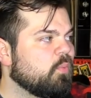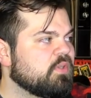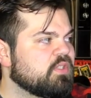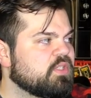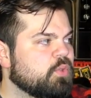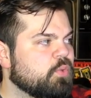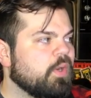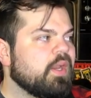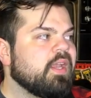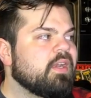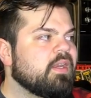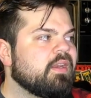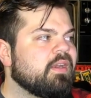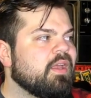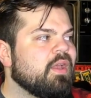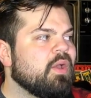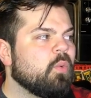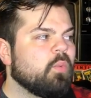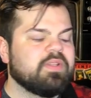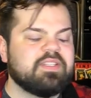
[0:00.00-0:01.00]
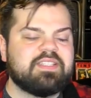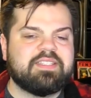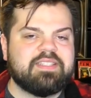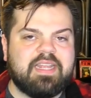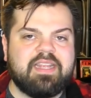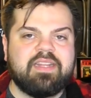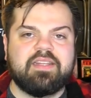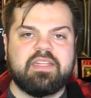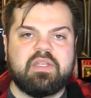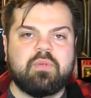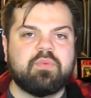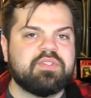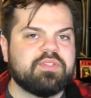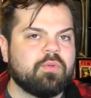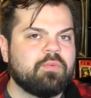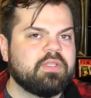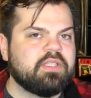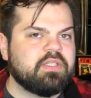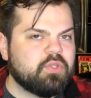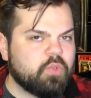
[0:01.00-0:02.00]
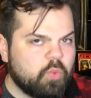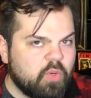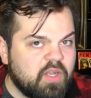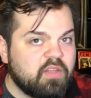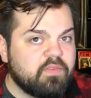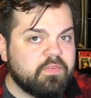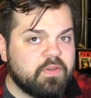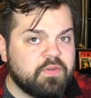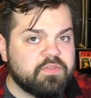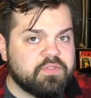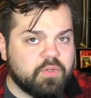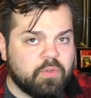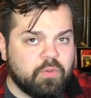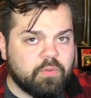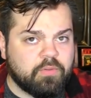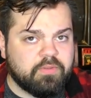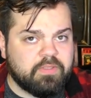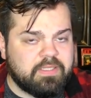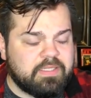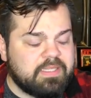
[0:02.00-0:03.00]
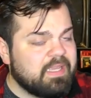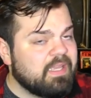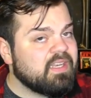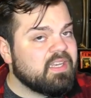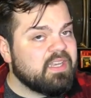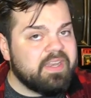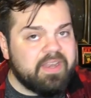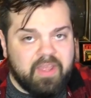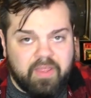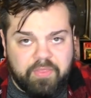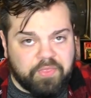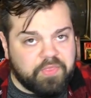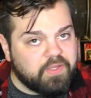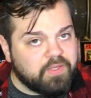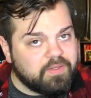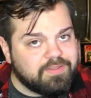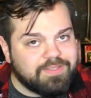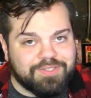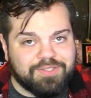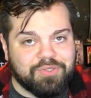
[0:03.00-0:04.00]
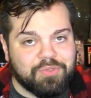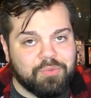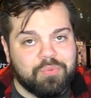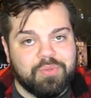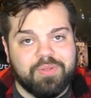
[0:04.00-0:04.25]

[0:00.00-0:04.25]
was created when Stan Lee was only 12 years old. He had nothing to do